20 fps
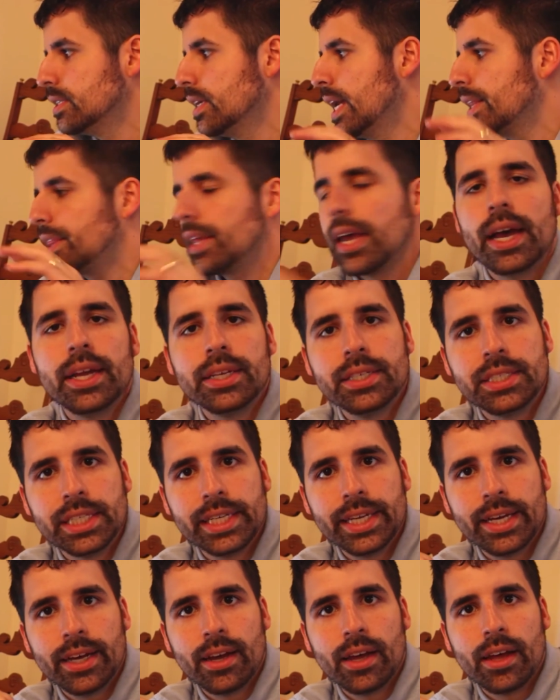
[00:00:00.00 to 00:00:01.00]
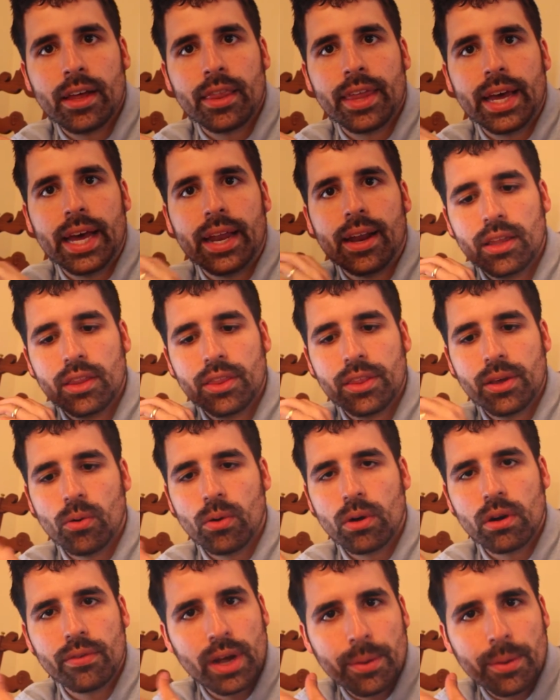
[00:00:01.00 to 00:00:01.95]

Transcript: at the idea that the order of